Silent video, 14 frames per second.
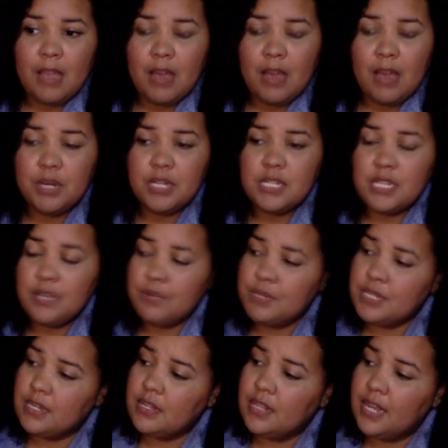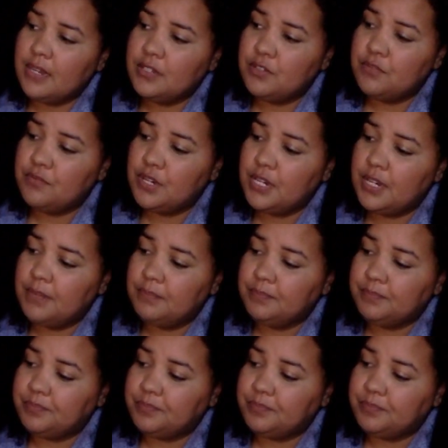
I want to say it was a collective reading.